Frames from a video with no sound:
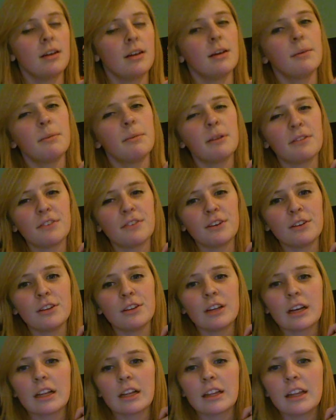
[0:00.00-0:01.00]
But if you
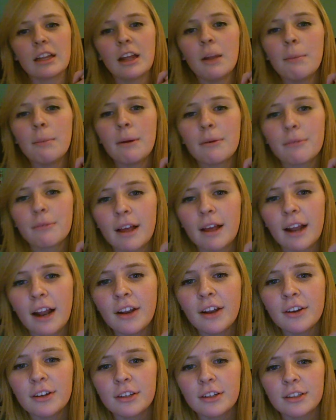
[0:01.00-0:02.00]
look a little bit right
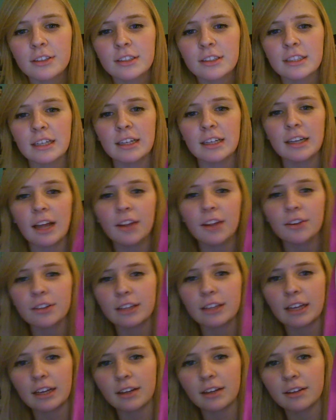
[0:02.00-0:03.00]
under, you'll see another
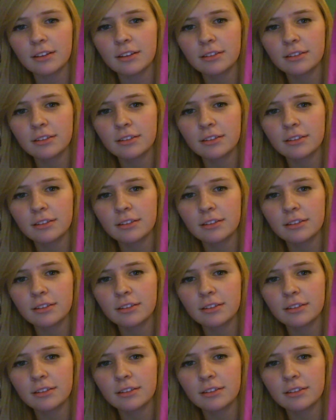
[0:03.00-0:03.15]
thing.